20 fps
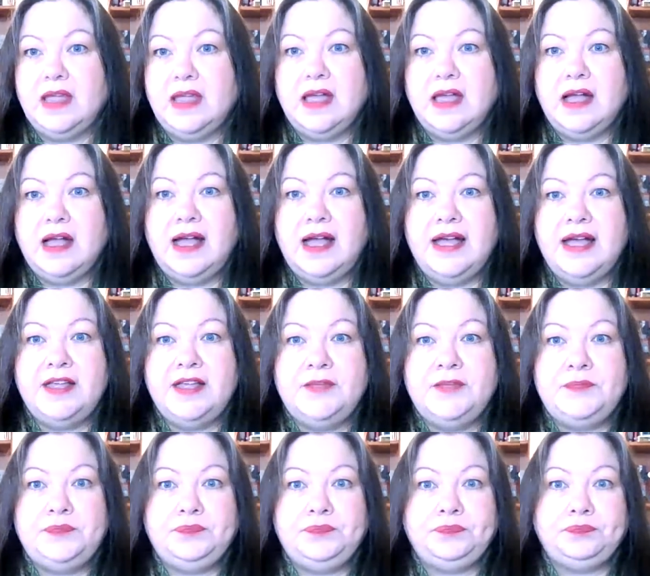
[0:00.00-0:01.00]

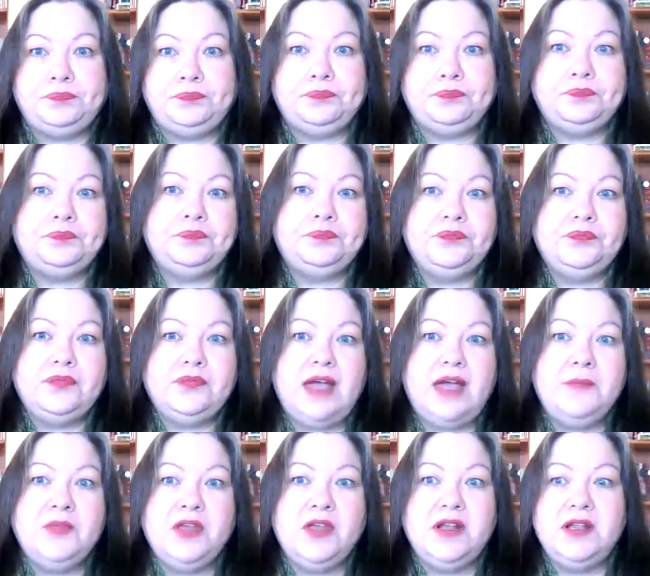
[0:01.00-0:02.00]
I'm
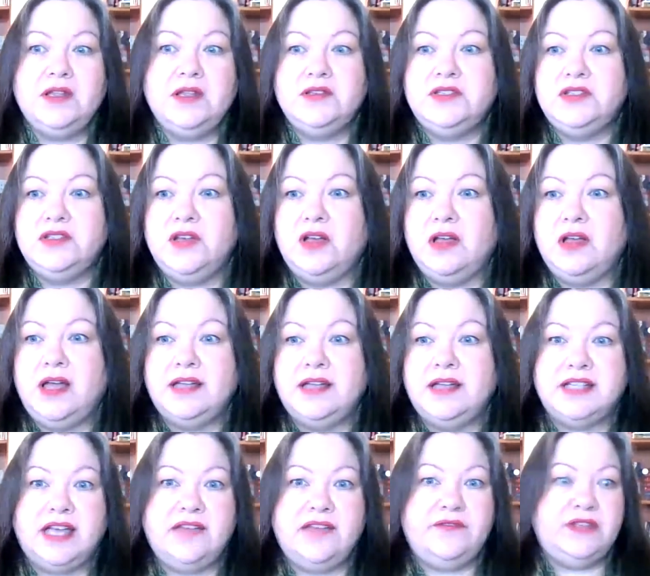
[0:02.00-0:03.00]
going to
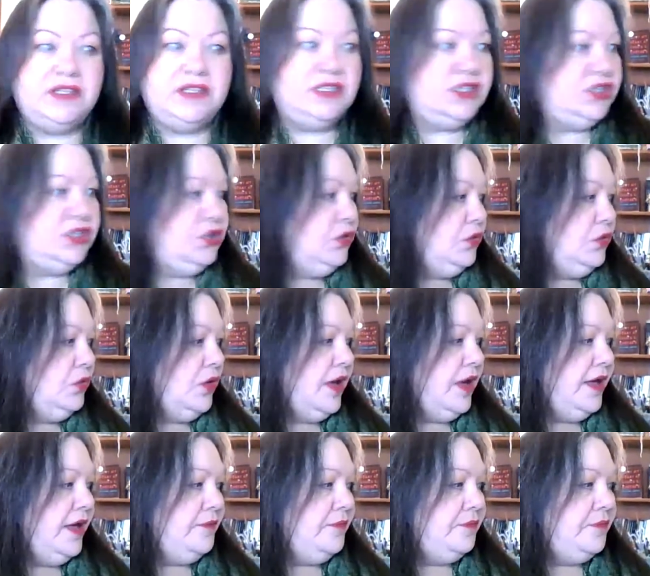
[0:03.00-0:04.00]
dive into
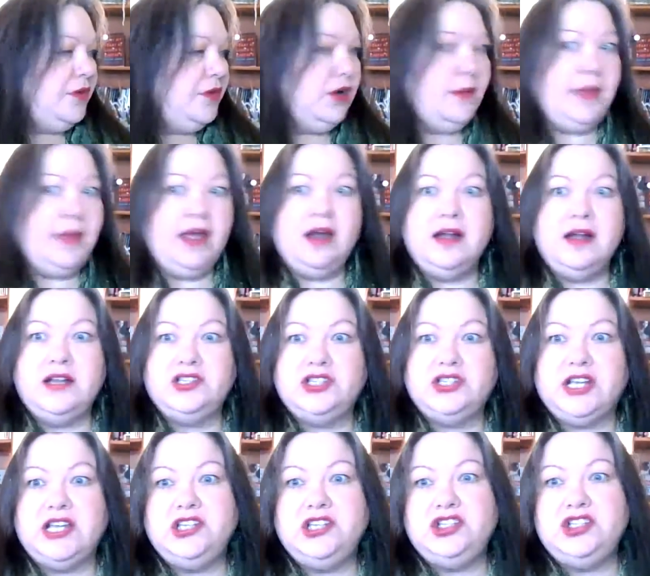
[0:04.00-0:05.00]
Bury My Heart at
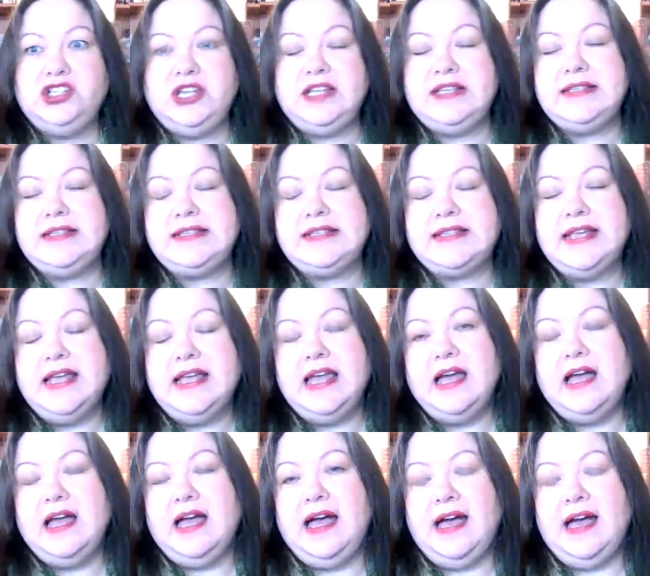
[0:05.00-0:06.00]
Chuck E. Cheese.
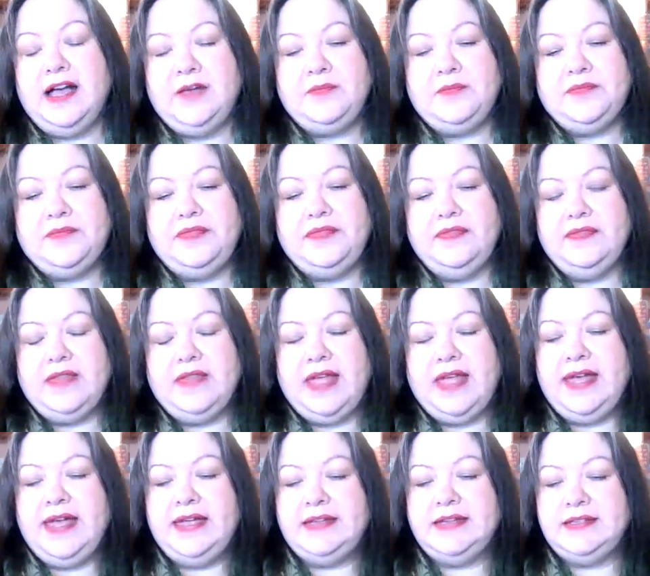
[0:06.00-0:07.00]
And
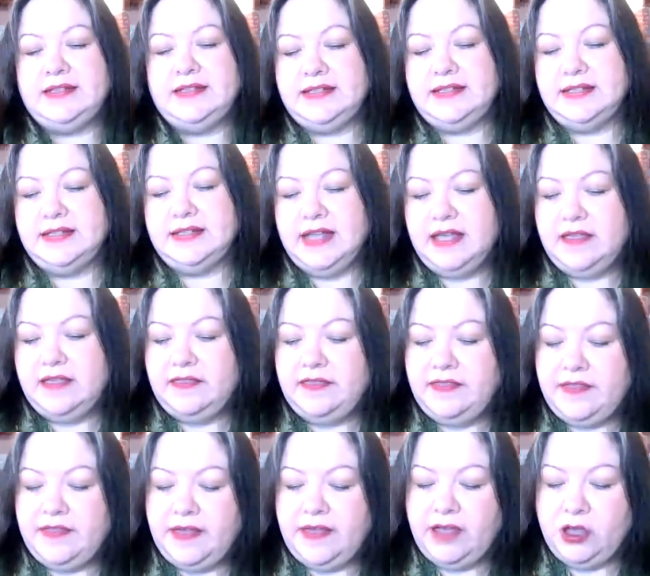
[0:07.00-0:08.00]

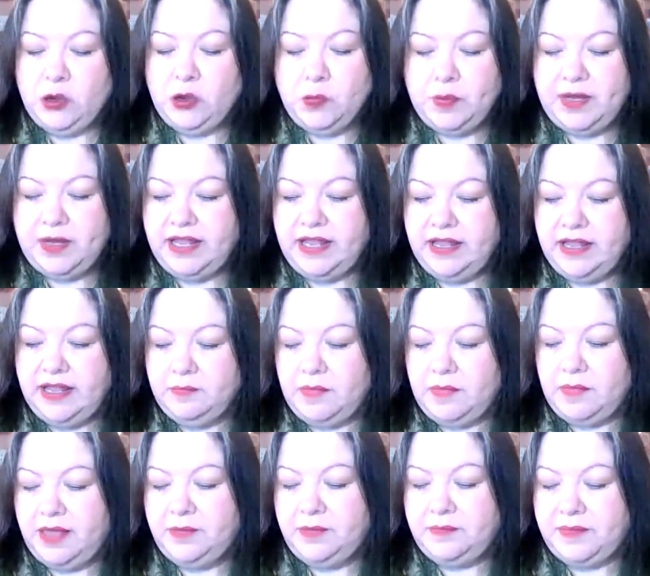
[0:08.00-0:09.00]
the opening
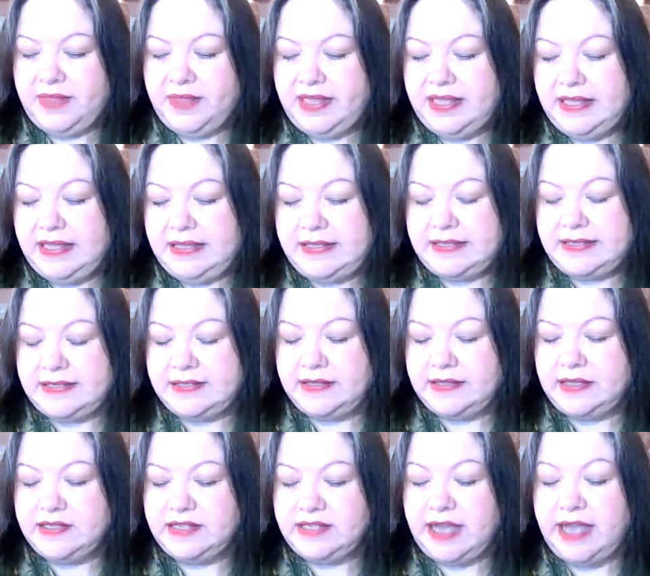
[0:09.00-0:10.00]
piece,
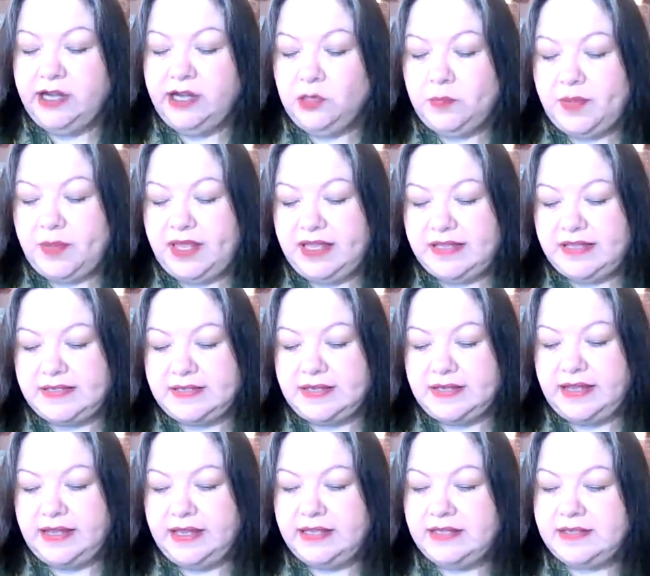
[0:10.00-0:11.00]
the title piece
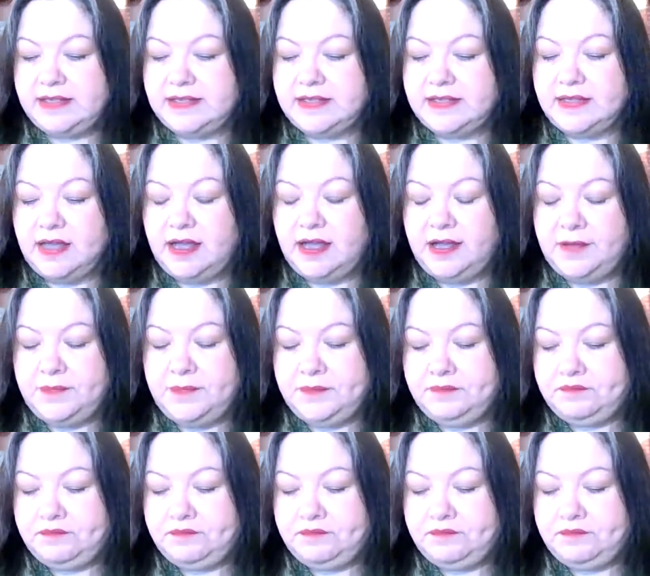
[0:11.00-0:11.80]
is the